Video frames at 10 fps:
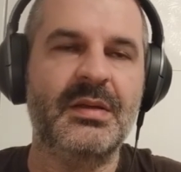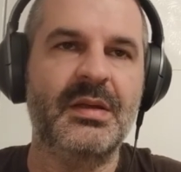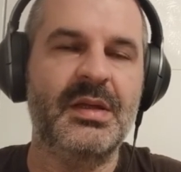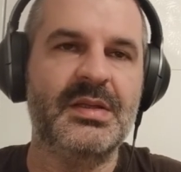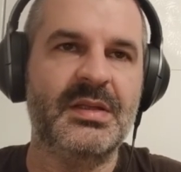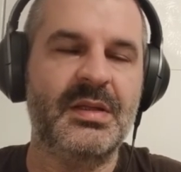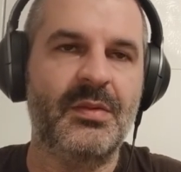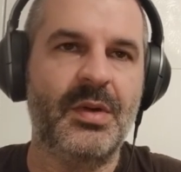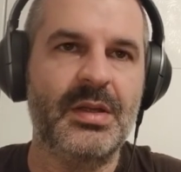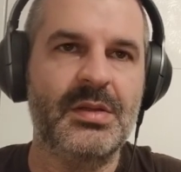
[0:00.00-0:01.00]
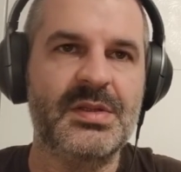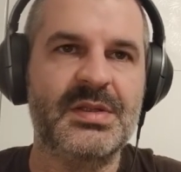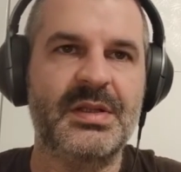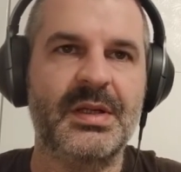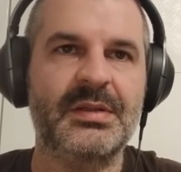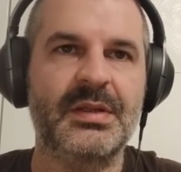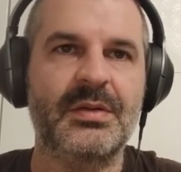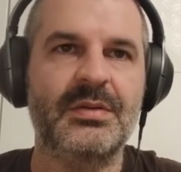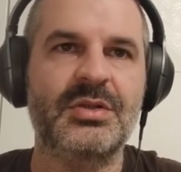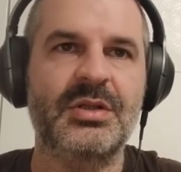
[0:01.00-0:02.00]
It's the way you instruct the
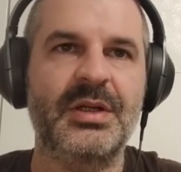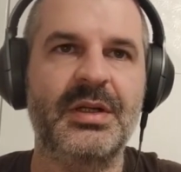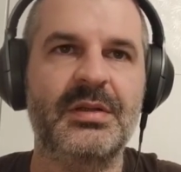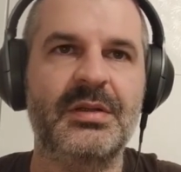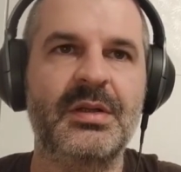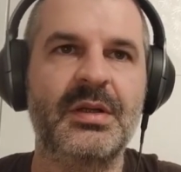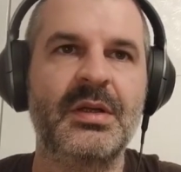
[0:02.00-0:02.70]
code generator.